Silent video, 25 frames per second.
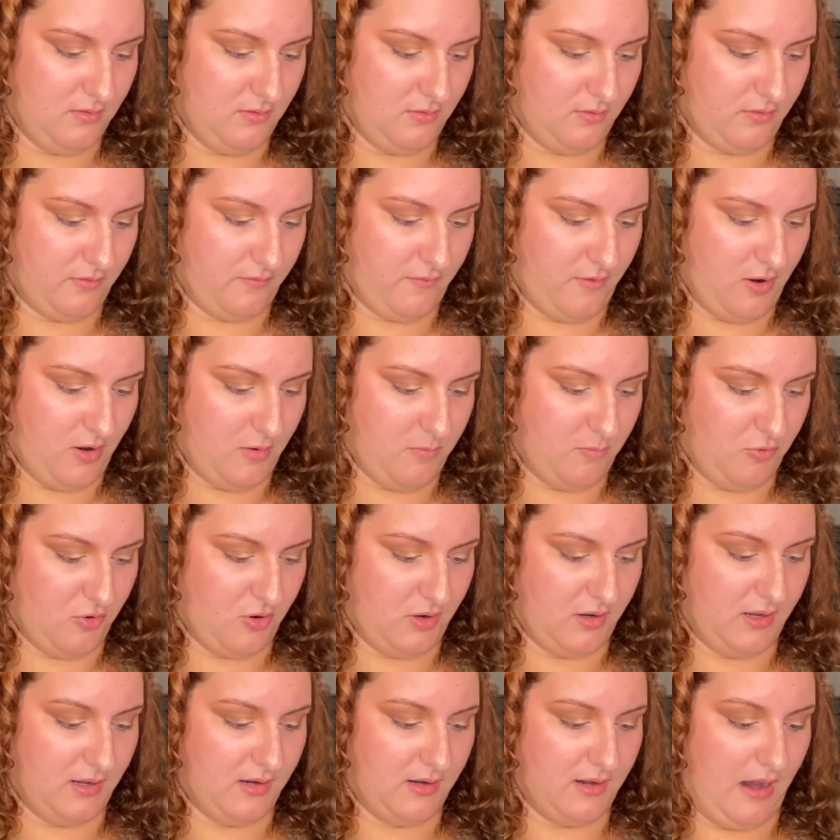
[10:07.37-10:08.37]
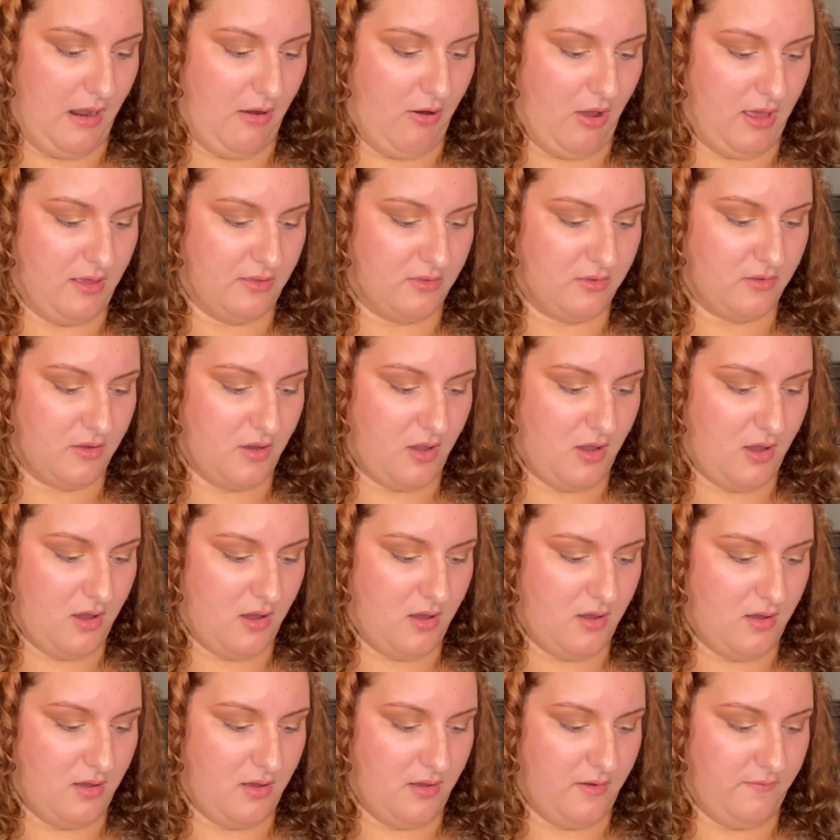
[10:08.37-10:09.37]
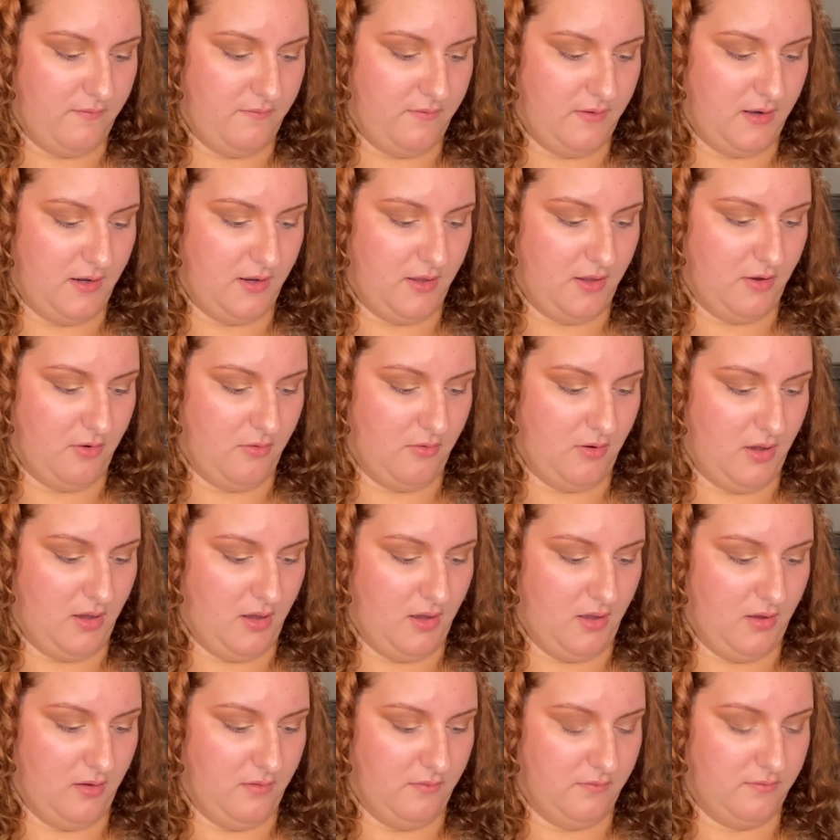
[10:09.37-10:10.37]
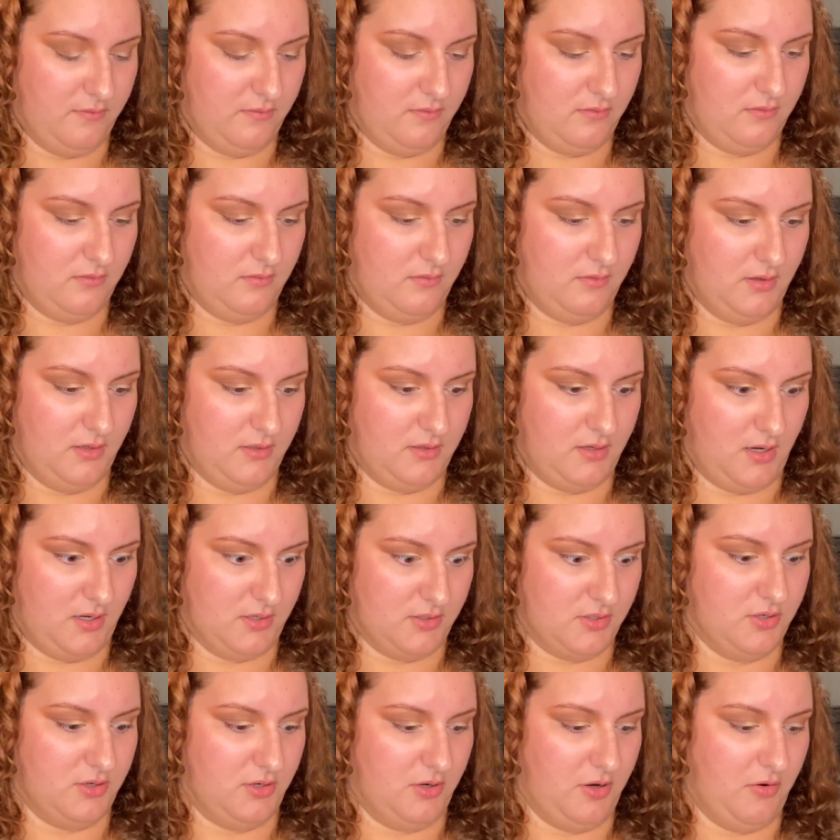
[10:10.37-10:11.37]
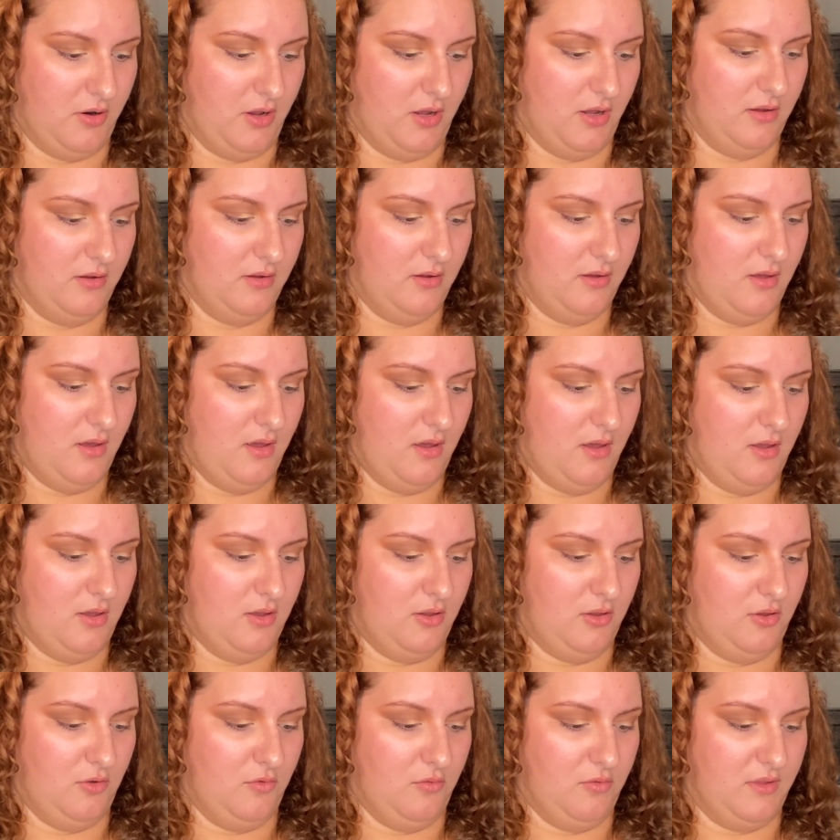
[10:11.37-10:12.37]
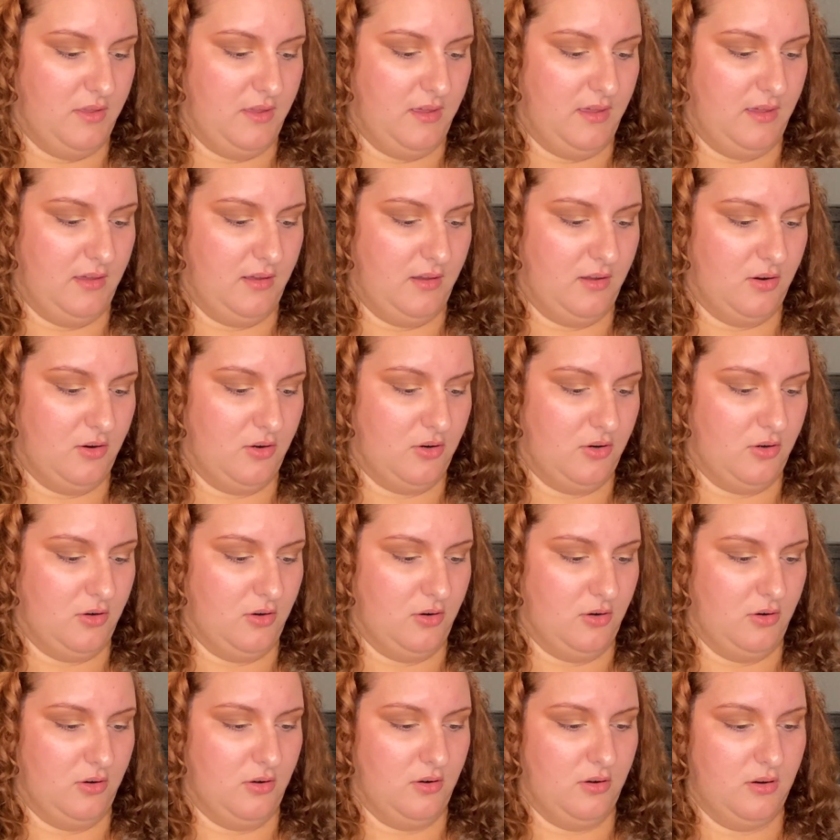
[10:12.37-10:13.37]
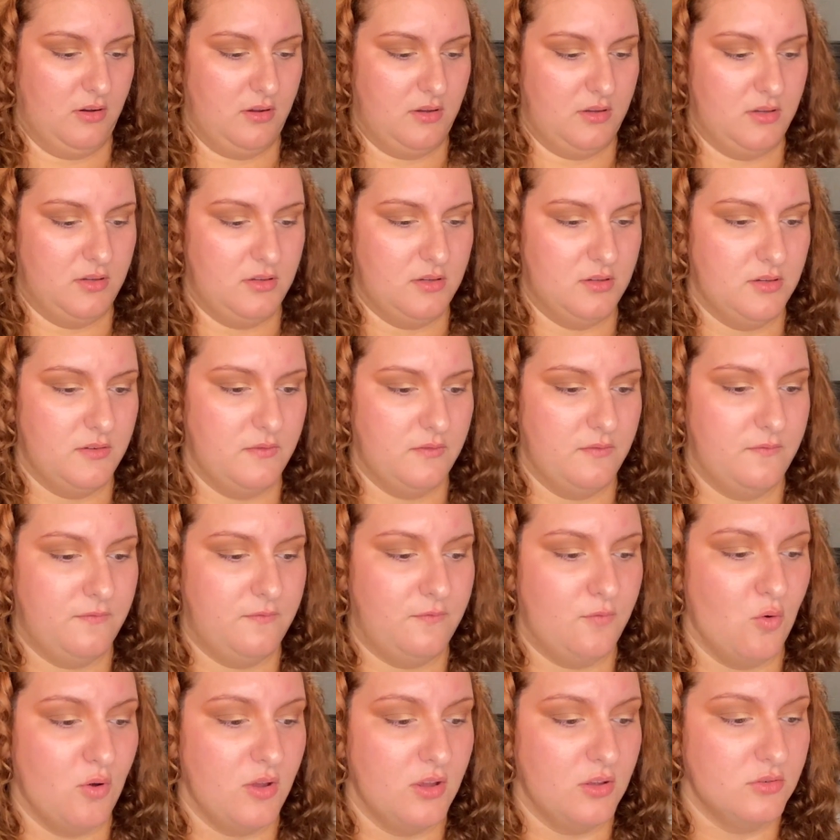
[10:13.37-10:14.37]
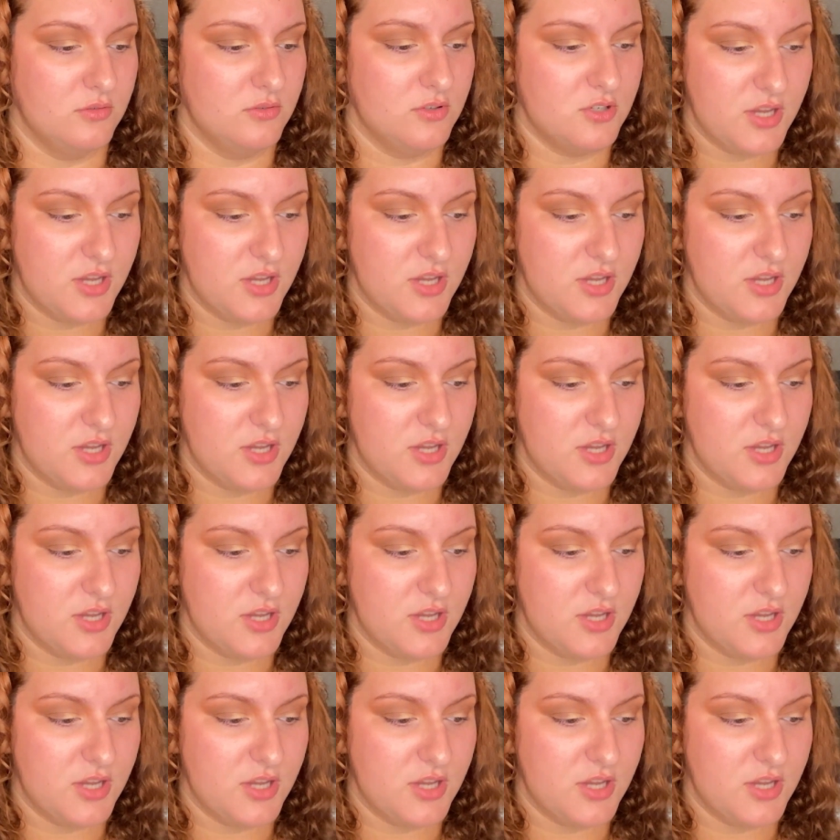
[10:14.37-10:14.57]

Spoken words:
Looks very pretty. Now I saw a video of Natasha Denona using her foiled